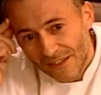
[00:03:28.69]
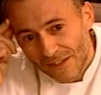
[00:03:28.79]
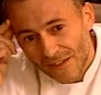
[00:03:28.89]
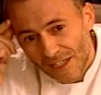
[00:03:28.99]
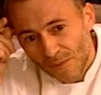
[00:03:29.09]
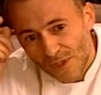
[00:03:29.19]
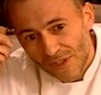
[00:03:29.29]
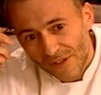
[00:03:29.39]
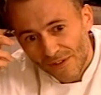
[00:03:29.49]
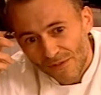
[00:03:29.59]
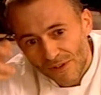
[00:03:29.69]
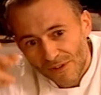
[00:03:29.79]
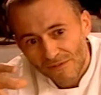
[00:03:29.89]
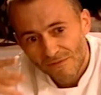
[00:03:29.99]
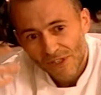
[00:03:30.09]
the name was a, a, a
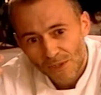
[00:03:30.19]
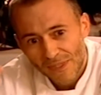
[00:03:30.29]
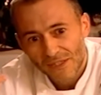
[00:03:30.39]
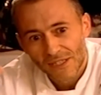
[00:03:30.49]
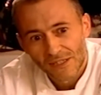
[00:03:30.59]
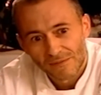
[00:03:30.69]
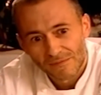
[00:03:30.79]
regimented,